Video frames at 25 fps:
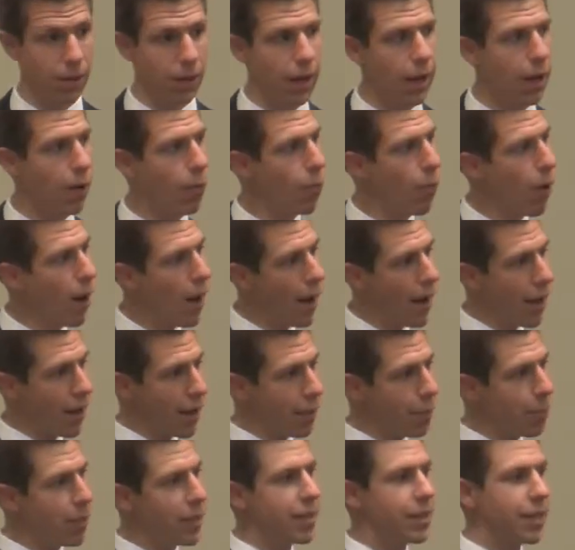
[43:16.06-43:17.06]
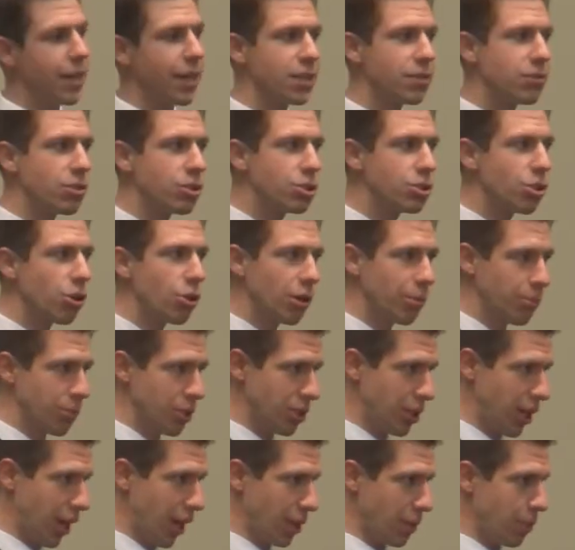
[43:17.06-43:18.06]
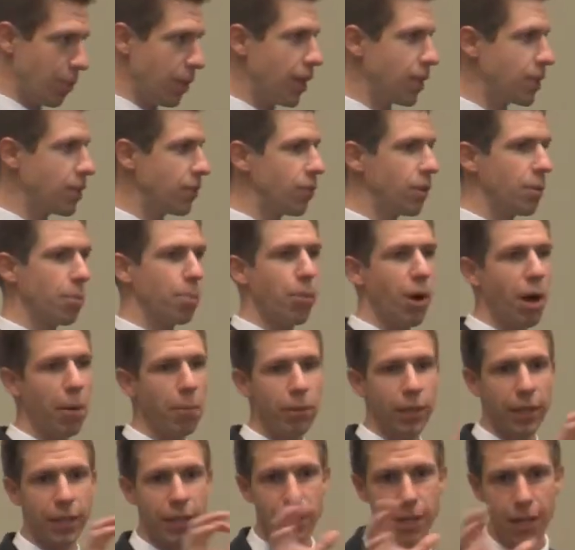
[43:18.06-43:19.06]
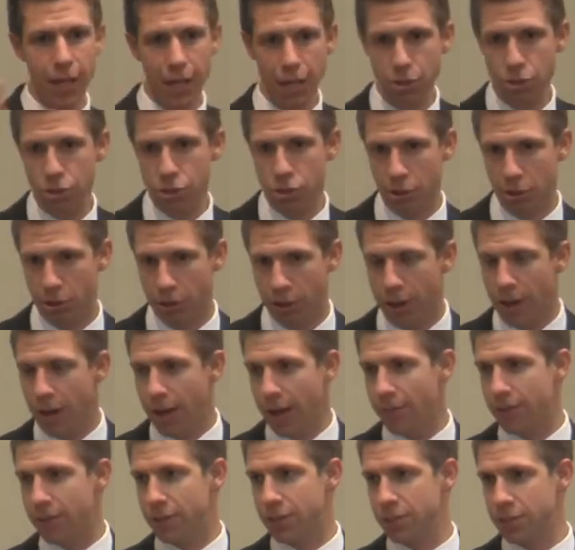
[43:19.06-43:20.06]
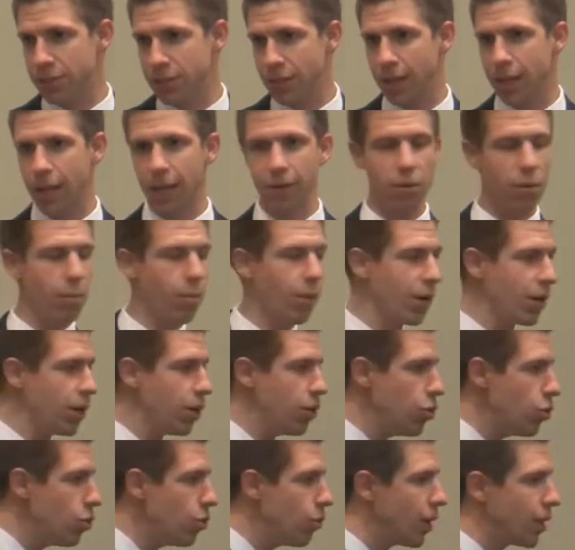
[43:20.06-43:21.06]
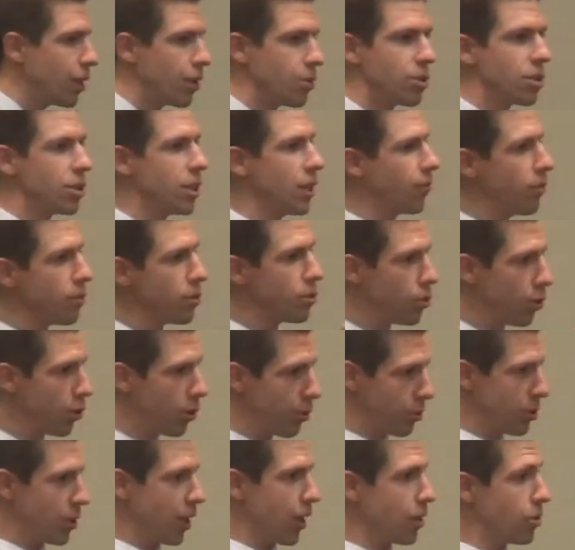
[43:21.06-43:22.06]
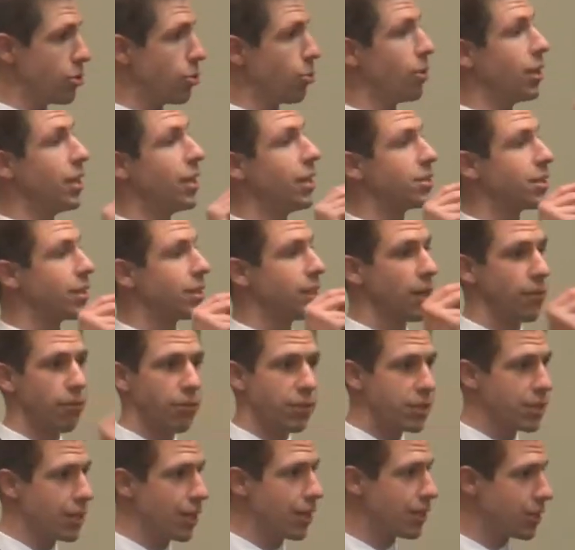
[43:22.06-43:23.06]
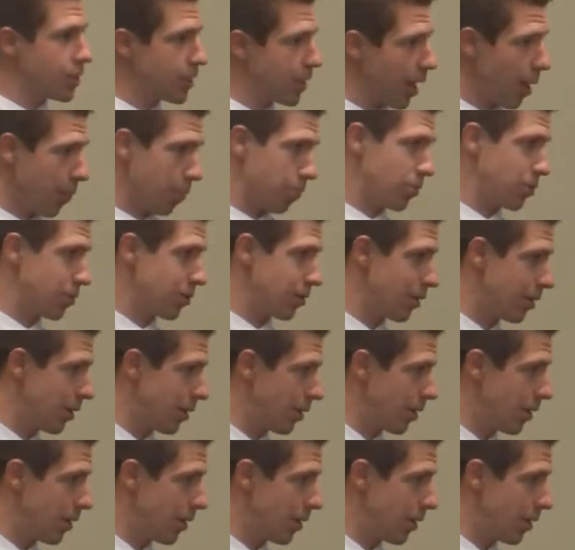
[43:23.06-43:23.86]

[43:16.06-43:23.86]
And why? Because of the circumstance, because of the public nature of his sin. Everybody knew it. There's a different circumstance, so he has a different set of steps.